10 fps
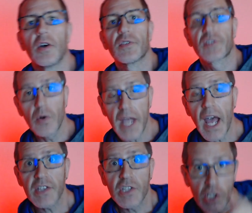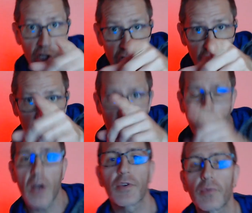So yes, you
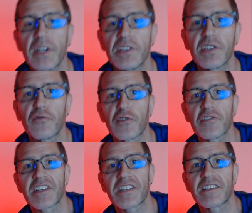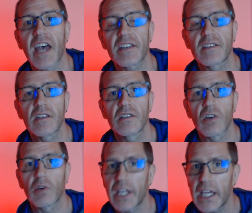are the reason for success,
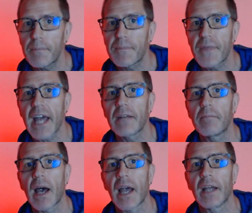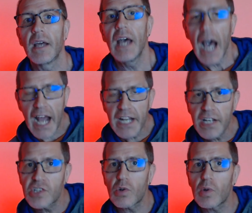so keep that in mind. I did
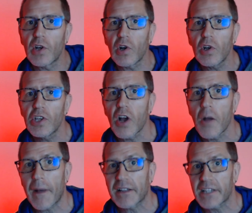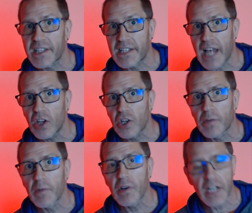a story earlier about the Stellar
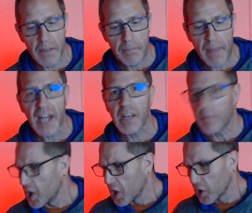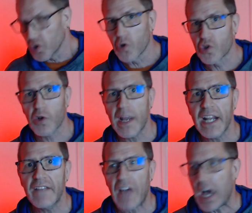community in Banningham. Low
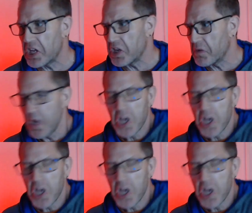trading volume,